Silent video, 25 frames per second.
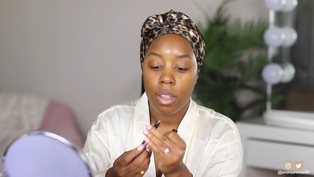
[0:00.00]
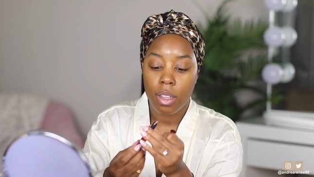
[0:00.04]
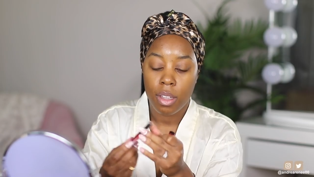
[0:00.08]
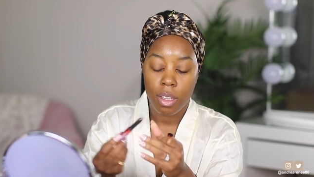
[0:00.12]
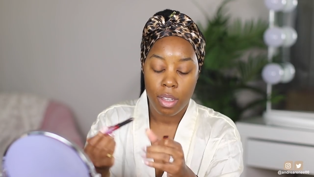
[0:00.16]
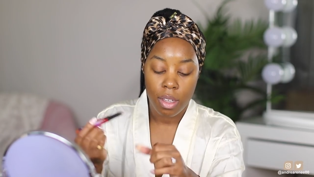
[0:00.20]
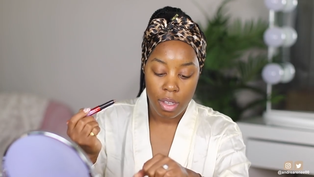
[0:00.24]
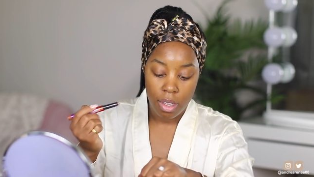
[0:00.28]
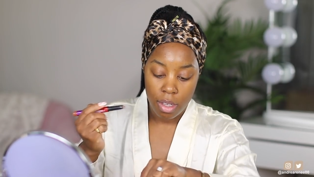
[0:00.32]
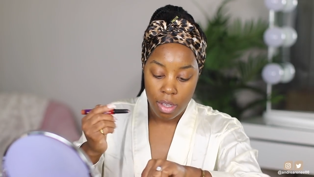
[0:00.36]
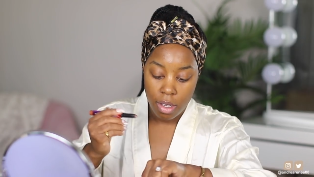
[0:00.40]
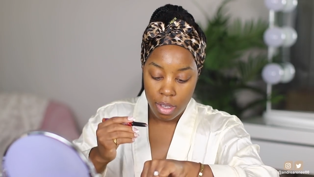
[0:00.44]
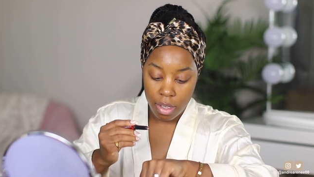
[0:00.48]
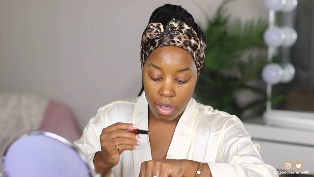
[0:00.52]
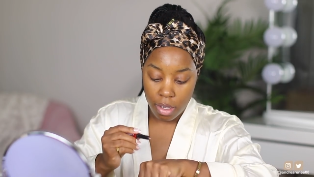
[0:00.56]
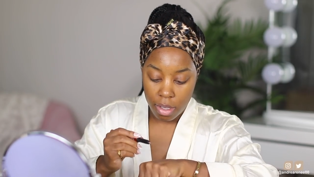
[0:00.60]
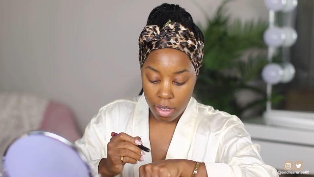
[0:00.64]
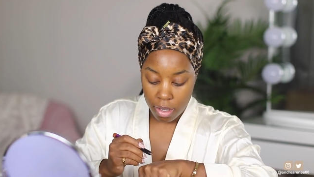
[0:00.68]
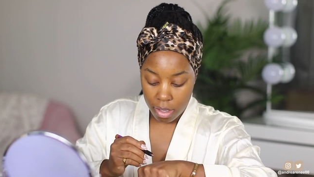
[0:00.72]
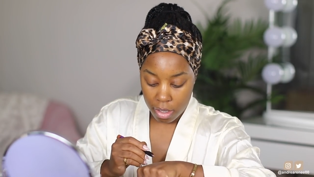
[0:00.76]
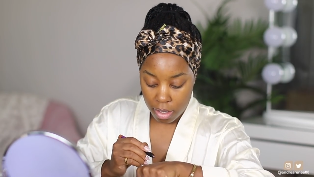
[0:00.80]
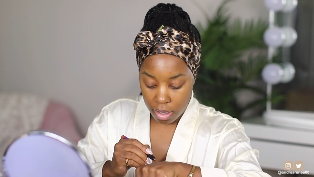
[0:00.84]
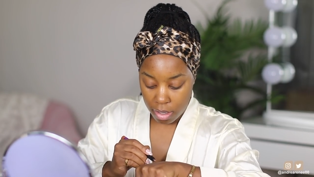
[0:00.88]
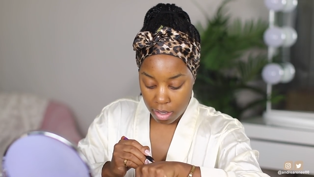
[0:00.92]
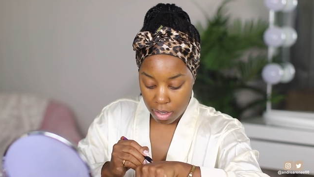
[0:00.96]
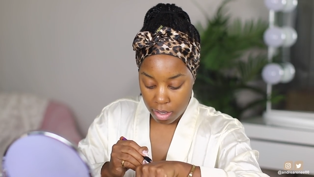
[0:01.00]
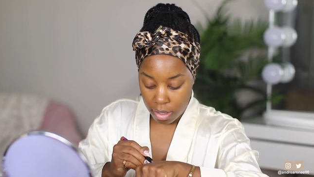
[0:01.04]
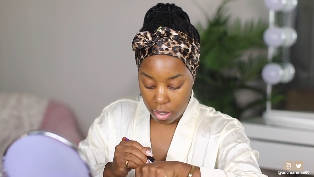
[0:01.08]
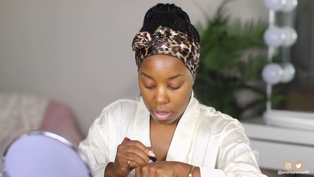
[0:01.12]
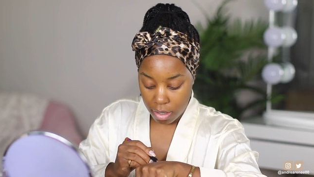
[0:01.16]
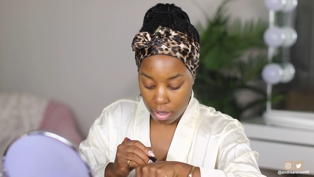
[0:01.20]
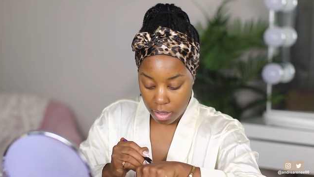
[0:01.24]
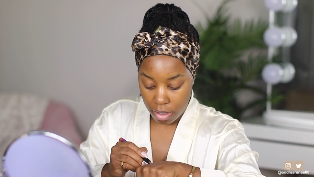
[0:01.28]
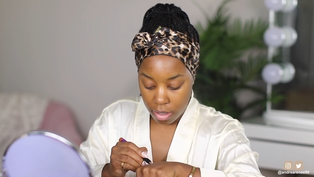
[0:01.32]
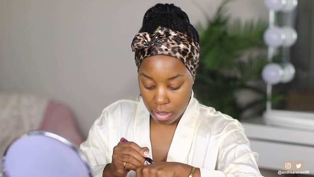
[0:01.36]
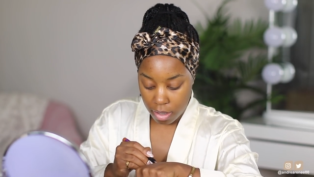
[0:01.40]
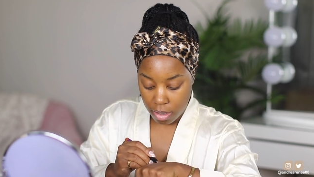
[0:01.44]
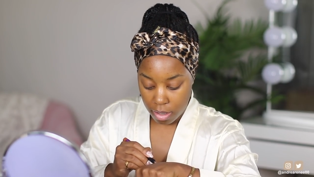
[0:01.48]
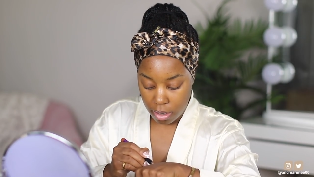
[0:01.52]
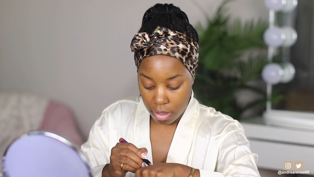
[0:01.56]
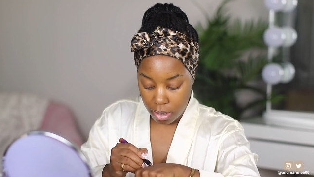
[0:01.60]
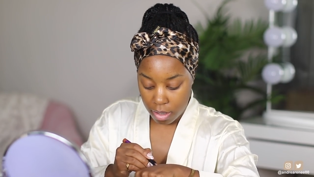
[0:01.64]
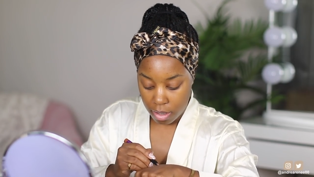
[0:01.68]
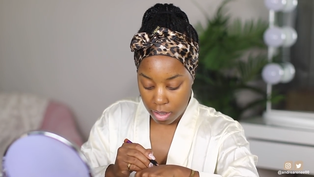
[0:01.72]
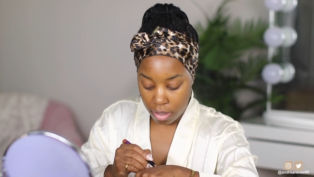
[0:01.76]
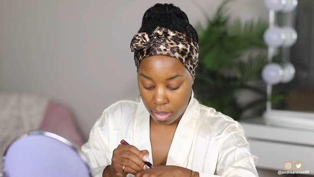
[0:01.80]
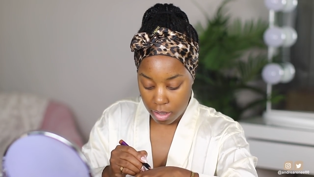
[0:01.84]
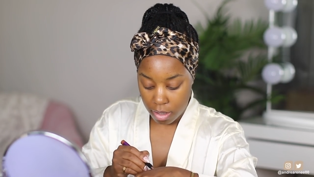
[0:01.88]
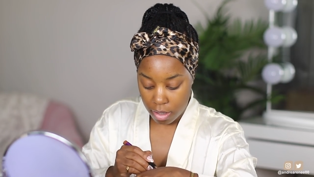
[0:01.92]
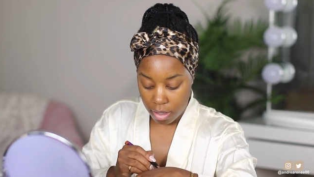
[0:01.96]

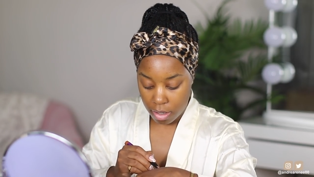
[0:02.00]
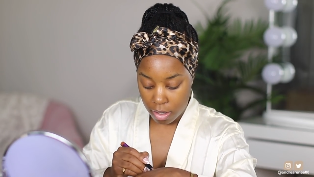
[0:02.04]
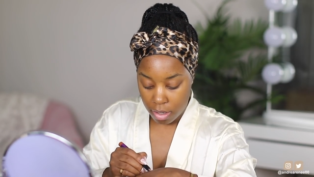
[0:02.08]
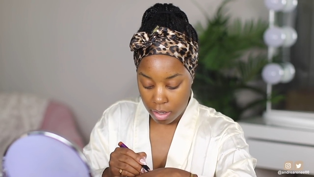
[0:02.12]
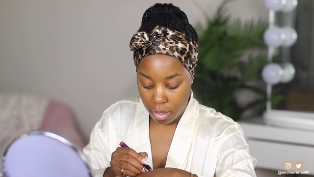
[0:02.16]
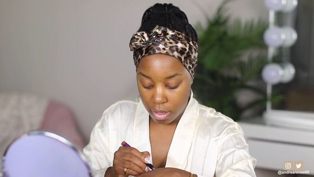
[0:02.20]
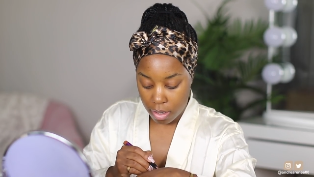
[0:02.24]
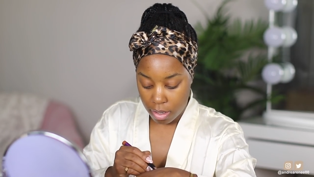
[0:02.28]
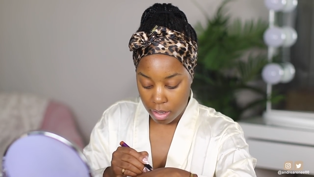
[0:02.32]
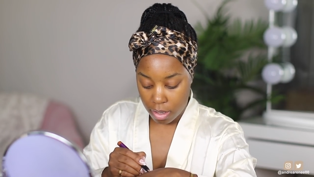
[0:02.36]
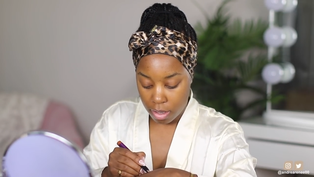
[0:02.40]
(no one is talking)